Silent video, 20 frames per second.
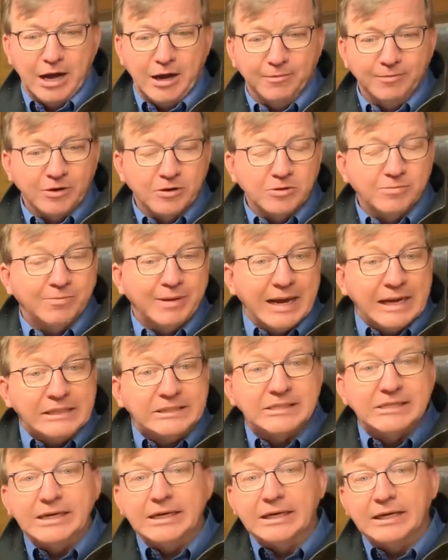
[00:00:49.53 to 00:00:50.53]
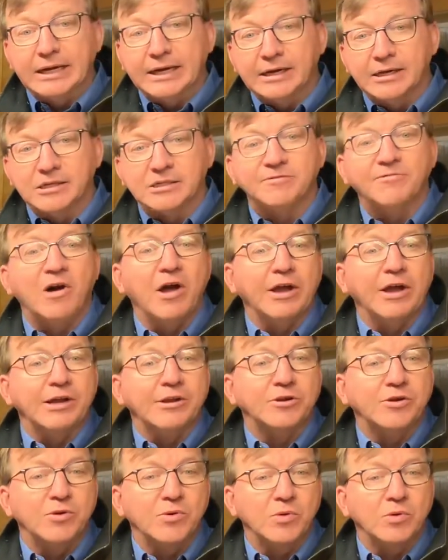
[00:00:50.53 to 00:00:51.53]
their base stealing is
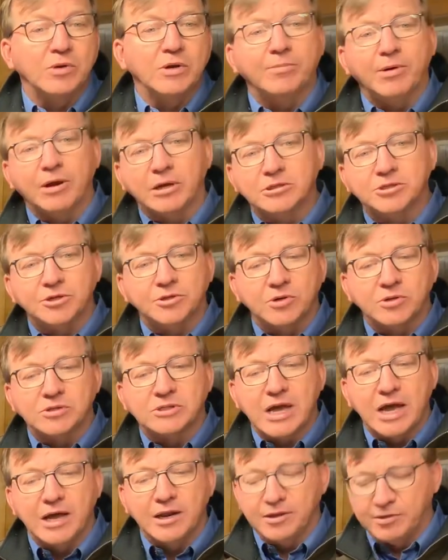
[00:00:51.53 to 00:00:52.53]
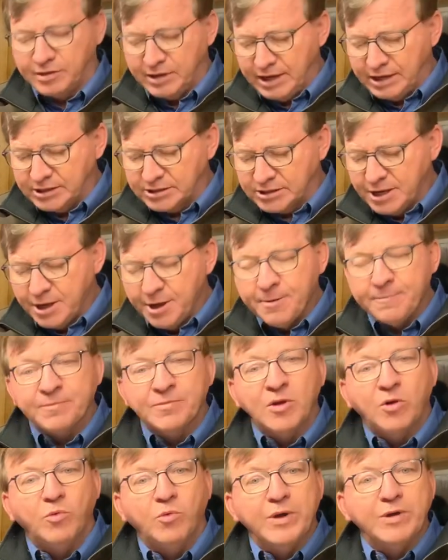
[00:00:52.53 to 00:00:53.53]
fine-tuned, a bunch of those kind of things,
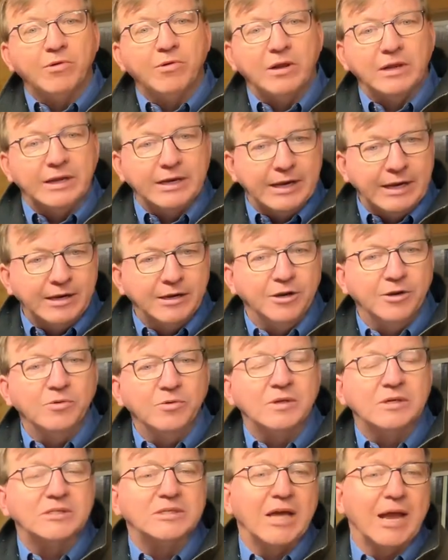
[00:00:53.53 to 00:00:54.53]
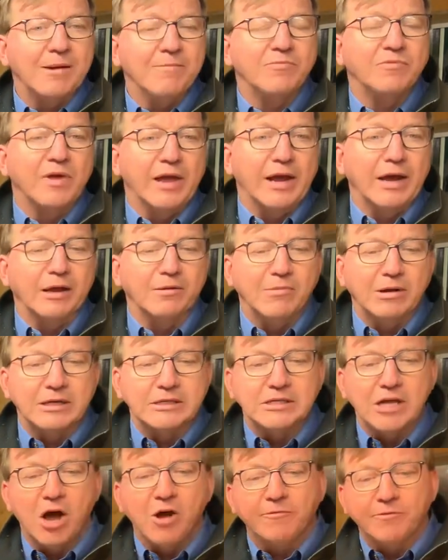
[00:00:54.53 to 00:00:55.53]
we really need to do the same thing, and
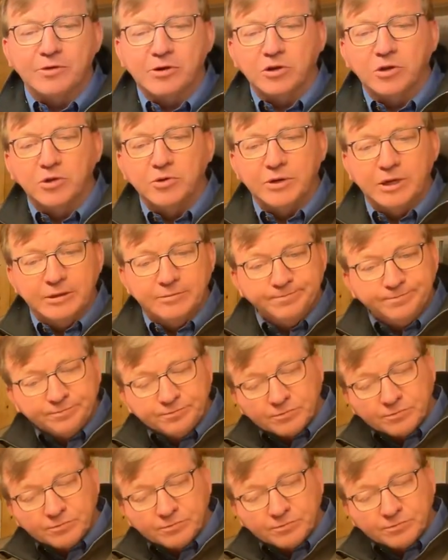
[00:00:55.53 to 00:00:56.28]
myself included.